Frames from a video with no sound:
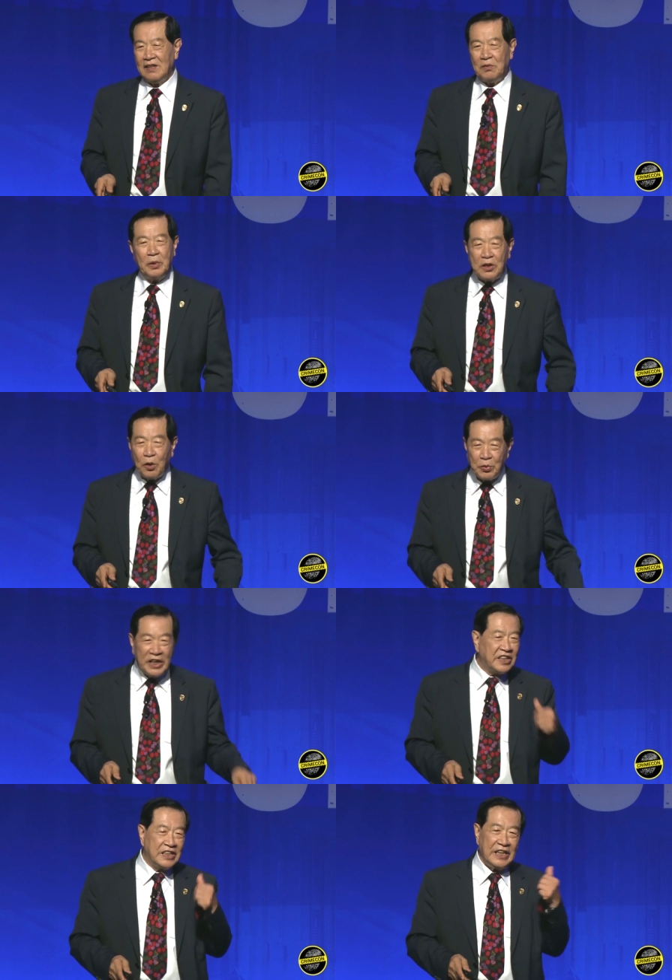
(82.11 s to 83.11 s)
We don't
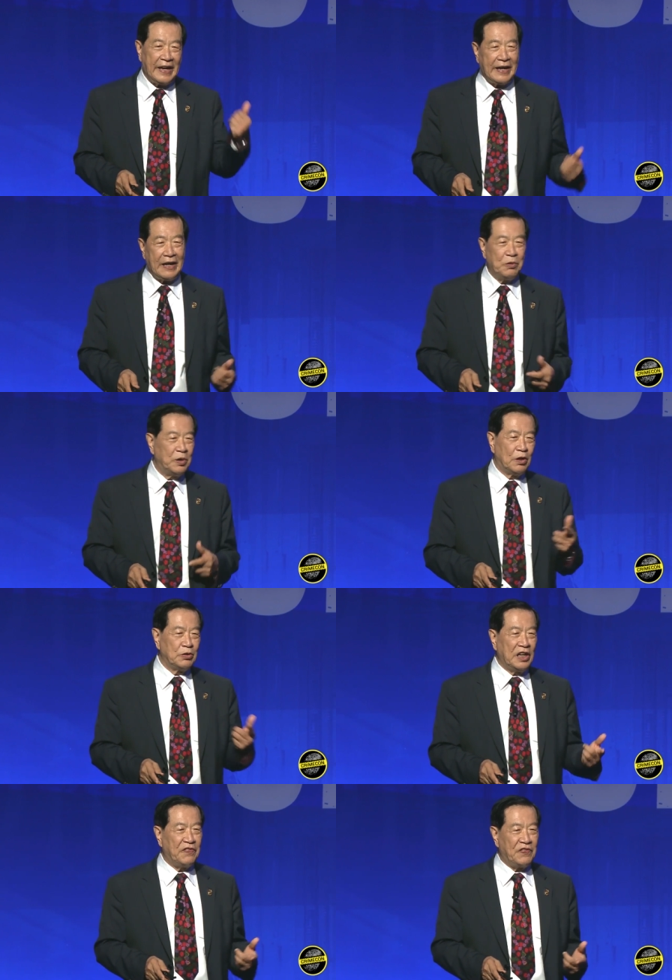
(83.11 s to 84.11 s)
need DNA, we don't
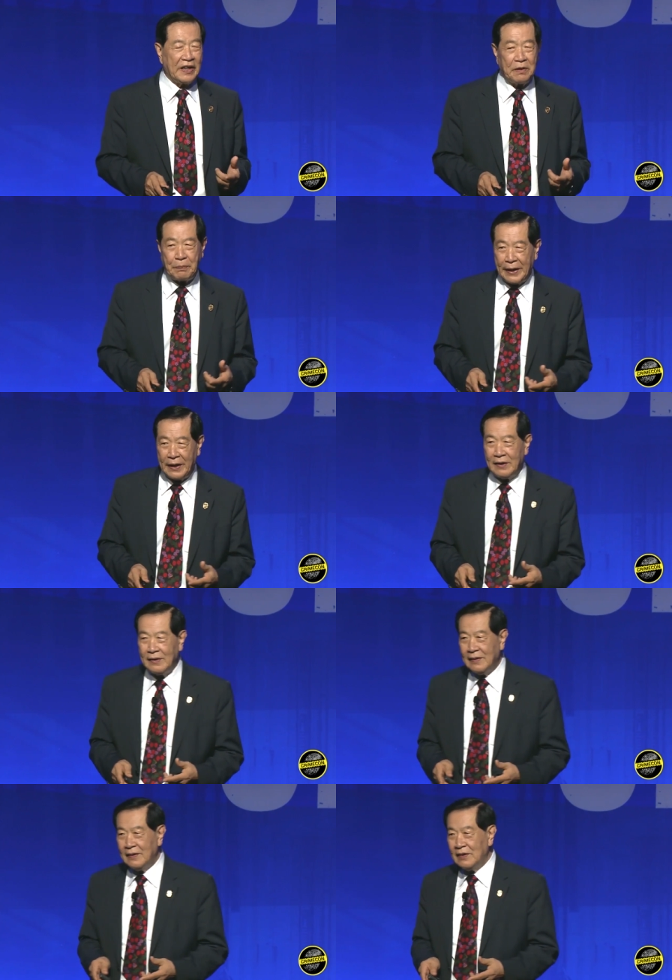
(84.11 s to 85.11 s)
need fingerprint.
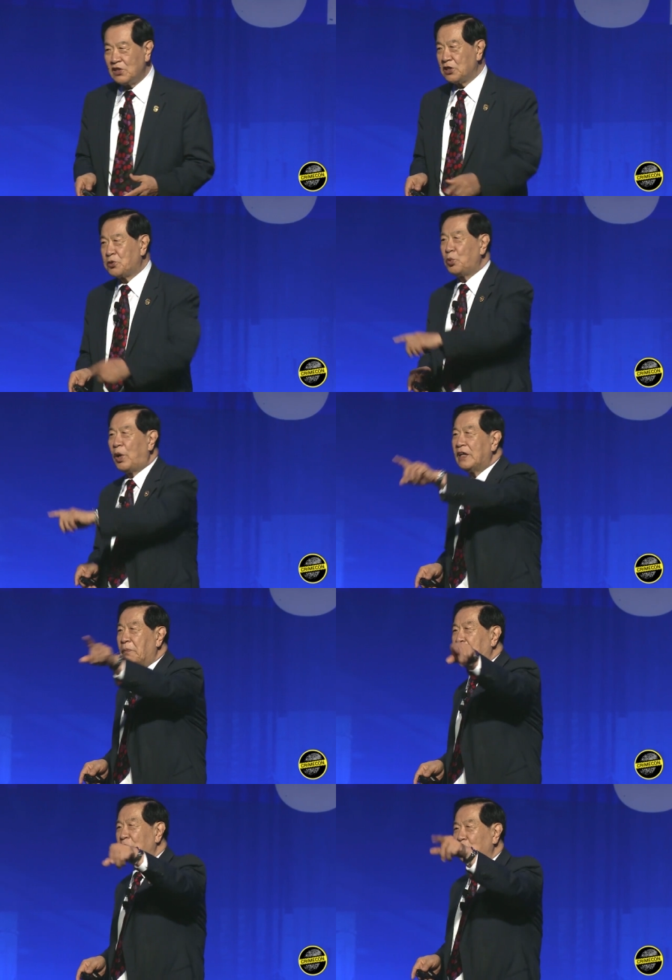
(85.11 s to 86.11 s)
Just round up
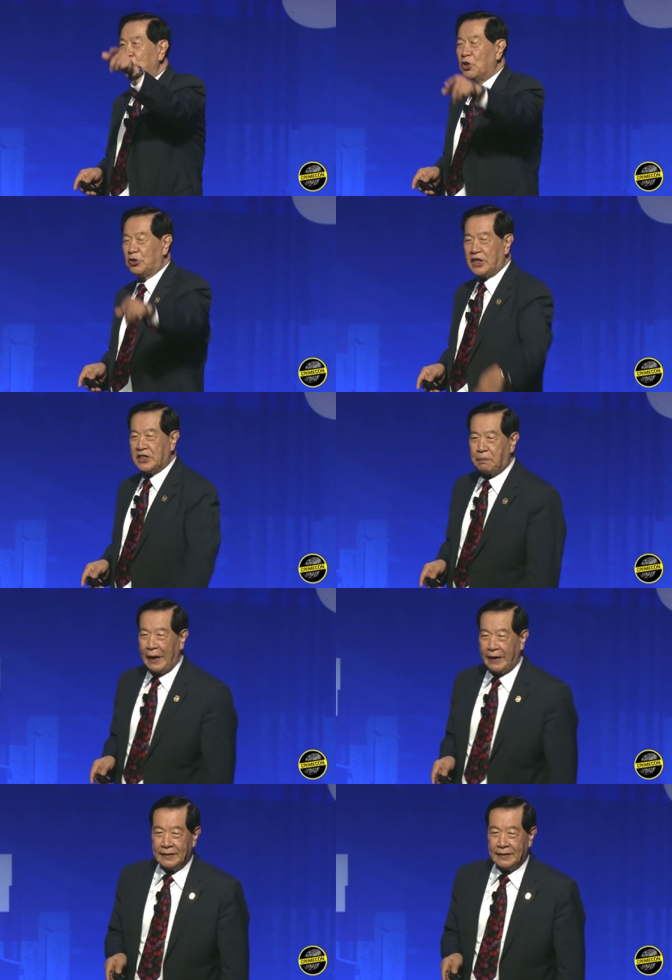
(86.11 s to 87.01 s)
a usual suspect